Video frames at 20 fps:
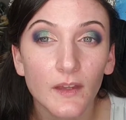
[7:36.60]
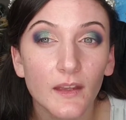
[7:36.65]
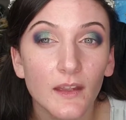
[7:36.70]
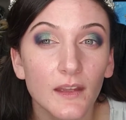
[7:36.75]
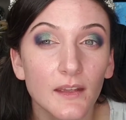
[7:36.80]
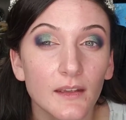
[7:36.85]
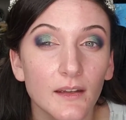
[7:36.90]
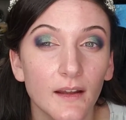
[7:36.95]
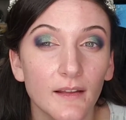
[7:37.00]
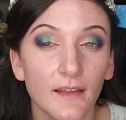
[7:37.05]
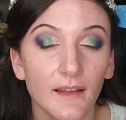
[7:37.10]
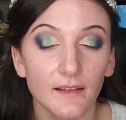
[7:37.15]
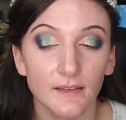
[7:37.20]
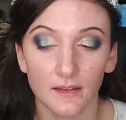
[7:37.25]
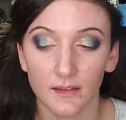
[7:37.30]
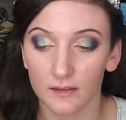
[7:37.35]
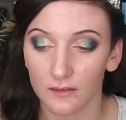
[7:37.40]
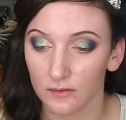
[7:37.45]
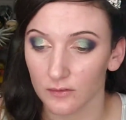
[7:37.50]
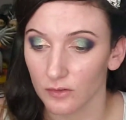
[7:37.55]
And I like
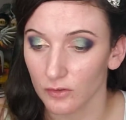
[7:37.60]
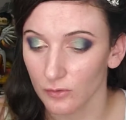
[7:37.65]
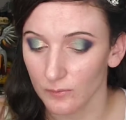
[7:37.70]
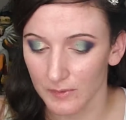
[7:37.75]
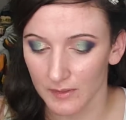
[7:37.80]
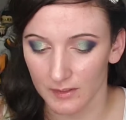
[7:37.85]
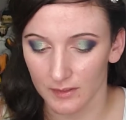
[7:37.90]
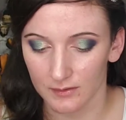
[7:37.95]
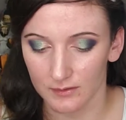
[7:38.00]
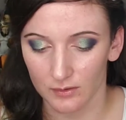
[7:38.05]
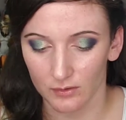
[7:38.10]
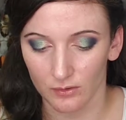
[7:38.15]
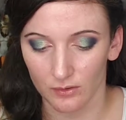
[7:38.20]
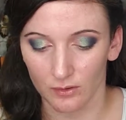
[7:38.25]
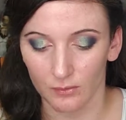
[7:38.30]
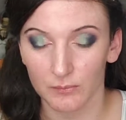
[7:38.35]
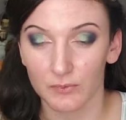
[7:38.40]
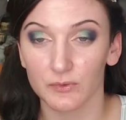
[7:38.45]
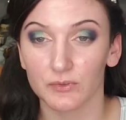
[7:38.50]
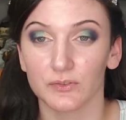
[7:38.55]
these too because you can
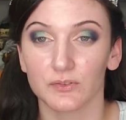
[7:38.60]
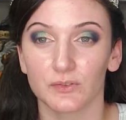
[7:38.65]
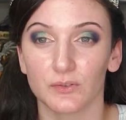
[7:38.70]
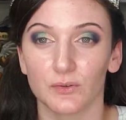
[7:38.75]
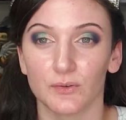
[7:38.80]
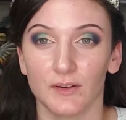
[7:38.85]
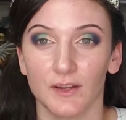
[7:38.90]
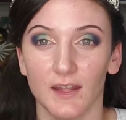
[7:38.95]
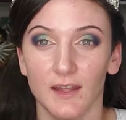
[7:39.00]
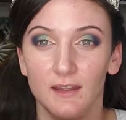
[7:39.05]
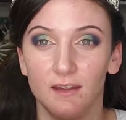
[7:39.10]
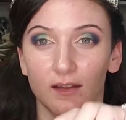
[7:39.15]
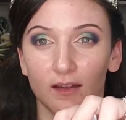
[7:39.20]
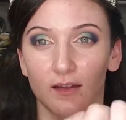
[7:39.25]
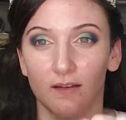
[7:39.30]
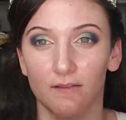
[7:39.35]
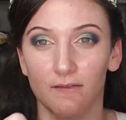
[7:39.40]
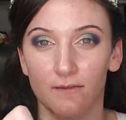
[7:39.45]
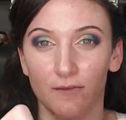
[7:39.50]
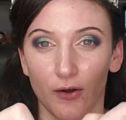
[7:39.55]
almost create
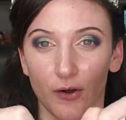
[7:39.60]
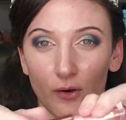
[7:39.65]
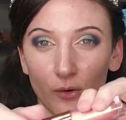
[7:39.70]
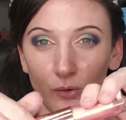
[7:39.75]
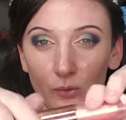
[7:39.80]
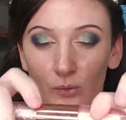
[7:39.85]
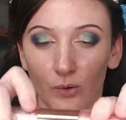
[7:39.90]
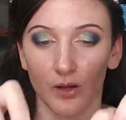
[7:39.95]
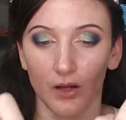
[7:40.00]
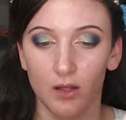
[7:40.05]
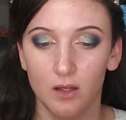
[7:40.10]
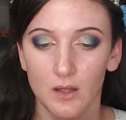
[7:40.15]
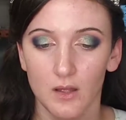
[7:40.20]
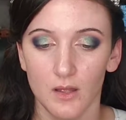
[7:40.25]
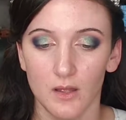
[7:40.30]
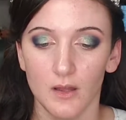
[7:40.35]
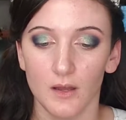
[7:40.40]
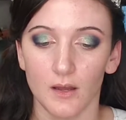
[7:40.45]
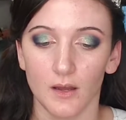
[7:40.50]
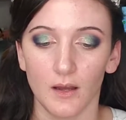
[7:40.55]
a faux
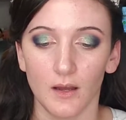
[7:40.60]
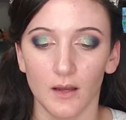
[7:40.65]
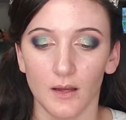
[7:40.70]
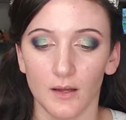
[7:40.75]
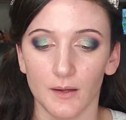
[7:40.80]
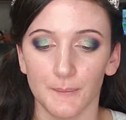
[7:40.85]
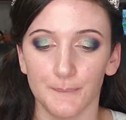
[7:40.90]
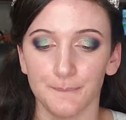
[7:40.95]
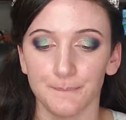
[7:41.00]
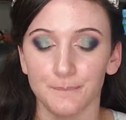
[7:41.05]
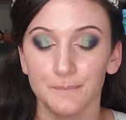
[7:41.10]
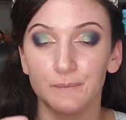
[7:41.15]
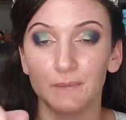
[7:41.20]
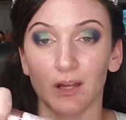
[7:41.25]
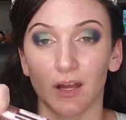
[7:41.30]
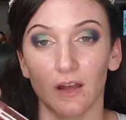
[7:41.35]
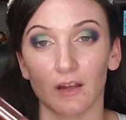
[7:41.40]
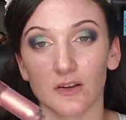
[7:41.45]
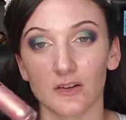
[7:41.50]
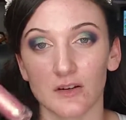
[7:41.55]

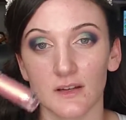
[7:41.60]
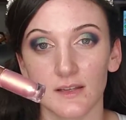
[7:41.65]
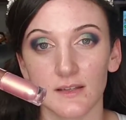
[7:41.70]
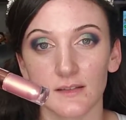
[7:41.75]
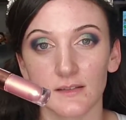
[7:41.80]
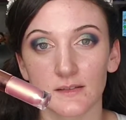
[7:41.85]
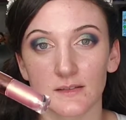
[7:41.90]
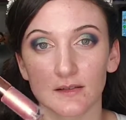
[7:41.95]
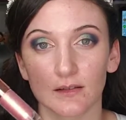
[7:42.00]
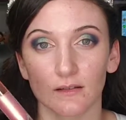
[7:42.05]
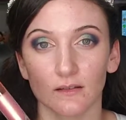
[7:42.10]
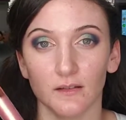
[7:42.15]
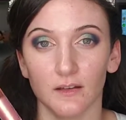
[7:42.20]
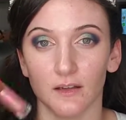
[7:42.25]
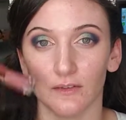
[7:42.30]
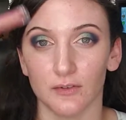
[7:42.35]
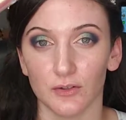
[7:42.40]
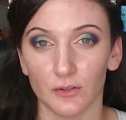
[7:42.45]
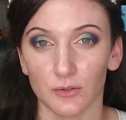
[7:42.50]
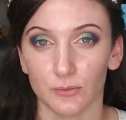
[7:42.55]
cut crease
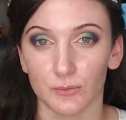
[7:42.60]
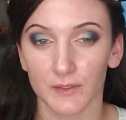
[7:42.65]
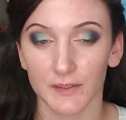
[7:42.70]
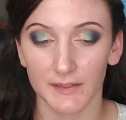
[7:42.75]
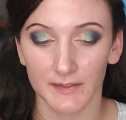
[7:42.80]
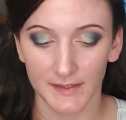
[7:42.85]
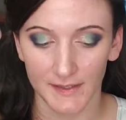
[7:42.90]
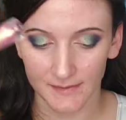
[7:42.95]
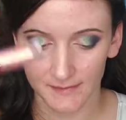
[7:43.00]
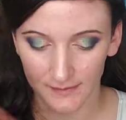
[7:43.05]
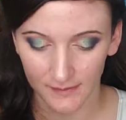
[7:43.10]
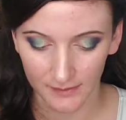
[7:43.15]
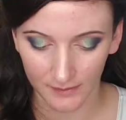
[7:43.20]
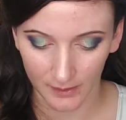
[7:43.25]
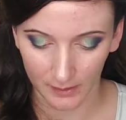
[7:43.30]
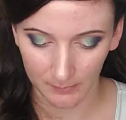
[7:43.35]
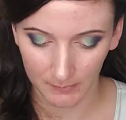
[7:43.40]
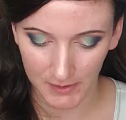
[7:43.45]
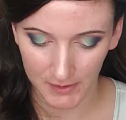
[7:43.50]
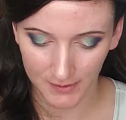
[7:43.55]
if you're really lazy
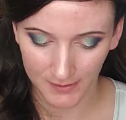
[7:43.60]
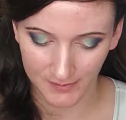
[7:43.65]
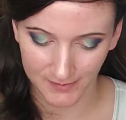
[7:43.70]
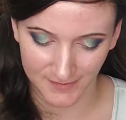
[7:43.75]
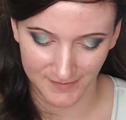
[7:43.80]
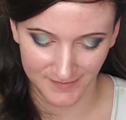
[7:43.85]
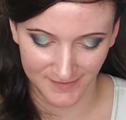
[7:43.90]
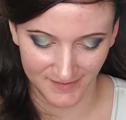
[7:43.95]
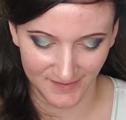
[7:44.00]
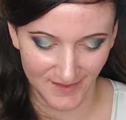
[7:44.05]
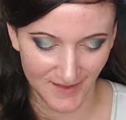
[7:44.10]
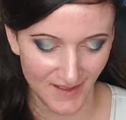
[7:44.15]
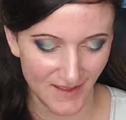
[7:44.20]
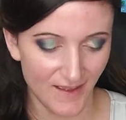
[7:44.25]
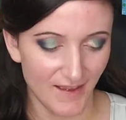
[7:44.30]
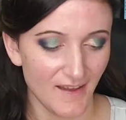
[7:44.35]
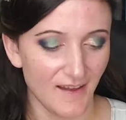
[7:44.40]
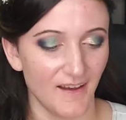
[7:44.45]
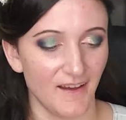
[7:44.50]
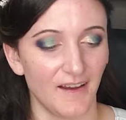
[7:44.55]
like me.
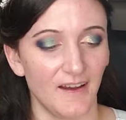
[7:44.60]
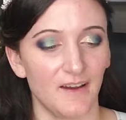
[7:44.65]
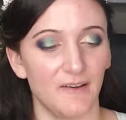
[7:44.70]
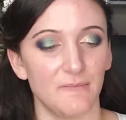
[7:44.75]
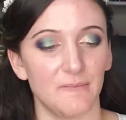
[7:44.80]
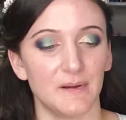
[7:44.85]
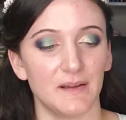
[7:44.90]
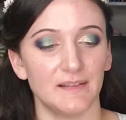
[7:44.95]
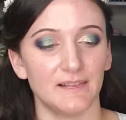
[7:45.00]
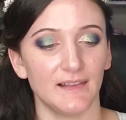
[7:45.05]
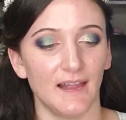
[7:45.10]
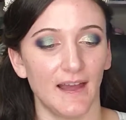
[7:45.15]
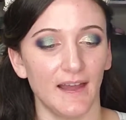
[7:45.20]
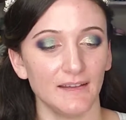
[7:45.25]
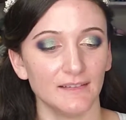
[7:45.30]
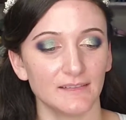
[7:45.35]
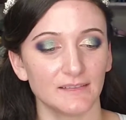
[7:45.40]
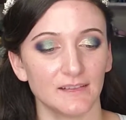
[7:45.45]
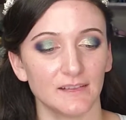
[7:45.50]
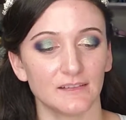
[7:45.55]
But
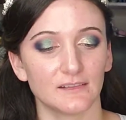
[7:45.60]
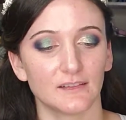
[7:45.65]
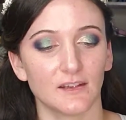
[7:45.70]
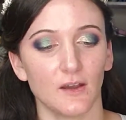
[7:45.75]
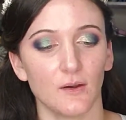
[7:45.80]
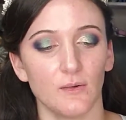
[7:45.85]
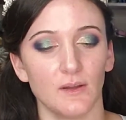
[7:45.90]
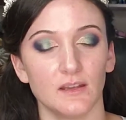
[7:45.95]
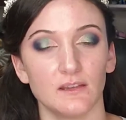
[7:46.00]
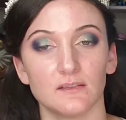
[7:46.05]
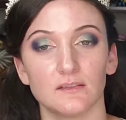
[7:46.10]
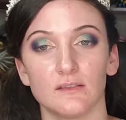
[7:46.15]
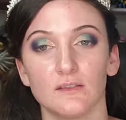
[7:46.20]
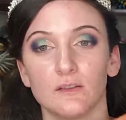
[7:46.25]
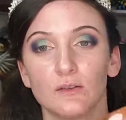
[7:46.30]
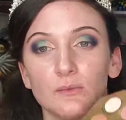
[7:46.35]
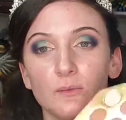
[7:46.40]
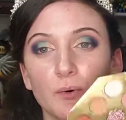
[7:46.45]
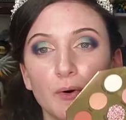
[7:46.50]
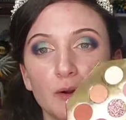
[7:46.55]
last, let's go into
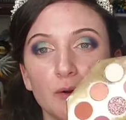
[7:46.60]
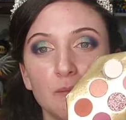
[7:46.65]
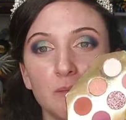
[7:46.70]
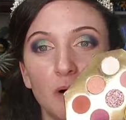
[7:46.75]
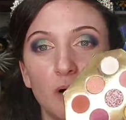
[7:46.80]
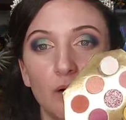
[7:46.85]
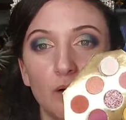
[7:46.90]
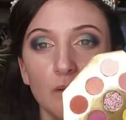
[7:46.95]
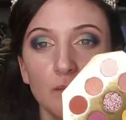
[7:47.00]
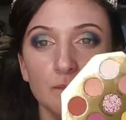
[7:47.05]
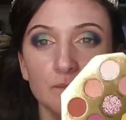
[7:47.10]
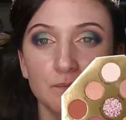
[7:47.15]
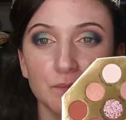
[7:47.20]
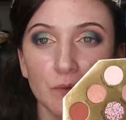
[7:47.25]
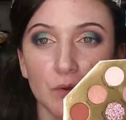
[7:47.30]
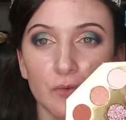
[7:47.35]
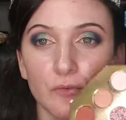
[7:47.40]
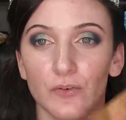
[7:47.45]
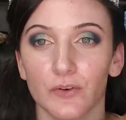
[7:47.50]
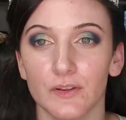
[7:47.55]
the Royal Ball
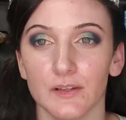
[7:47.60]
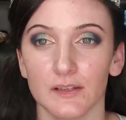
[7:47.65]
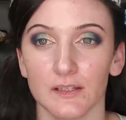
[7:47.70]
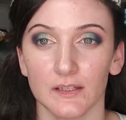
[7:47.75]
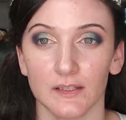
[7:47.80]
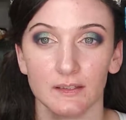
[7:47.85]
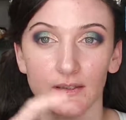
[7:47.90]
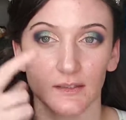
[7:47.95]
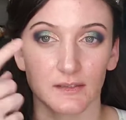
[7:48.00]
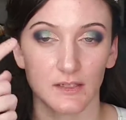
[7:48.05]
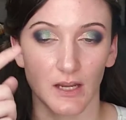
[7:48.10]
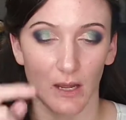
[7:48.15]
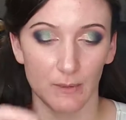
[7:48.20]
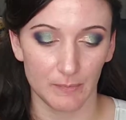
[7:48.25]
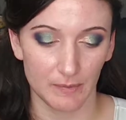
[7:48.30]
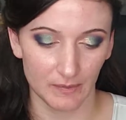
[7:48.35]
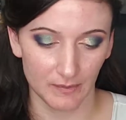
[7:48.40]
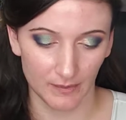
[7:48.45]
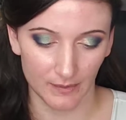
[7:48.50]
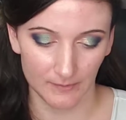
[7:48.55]
for the top
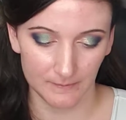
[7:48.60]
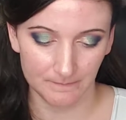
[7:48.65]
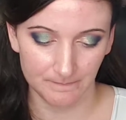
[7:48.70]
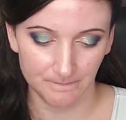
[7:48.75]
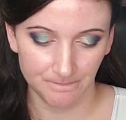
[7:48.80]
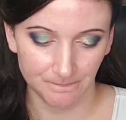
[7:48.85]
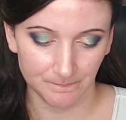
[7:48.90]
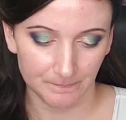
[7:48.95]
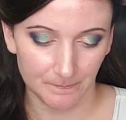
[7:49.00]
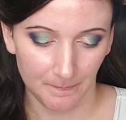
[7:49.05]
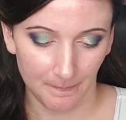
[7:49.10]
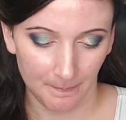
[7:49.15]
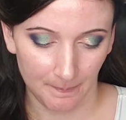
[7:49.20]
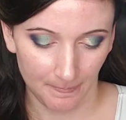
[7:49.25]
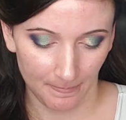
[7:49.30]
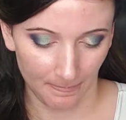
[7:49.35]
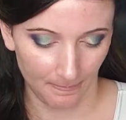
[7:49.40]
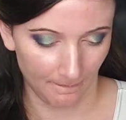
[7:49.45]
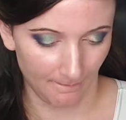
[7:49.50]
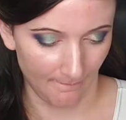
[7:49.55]
of the lid.
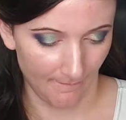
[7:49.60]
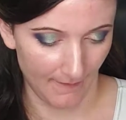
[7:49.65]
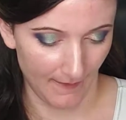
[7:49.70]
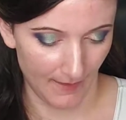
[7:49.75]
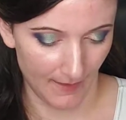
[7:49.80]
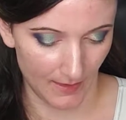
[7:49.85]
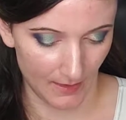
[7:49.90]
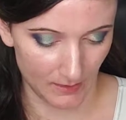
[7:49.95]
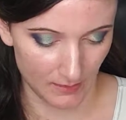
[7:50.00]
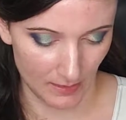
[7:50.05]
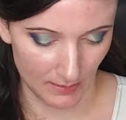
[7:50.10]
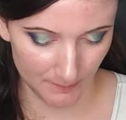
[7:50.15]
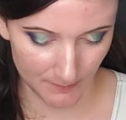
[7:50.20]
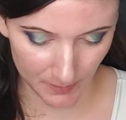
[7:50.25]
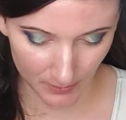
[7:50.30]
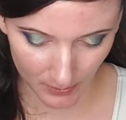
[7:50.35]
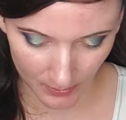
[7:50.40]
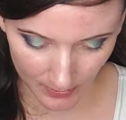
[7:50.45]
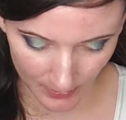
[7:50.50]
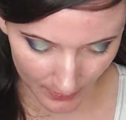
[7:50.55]
And I'm
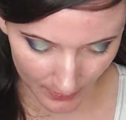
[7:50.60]
going to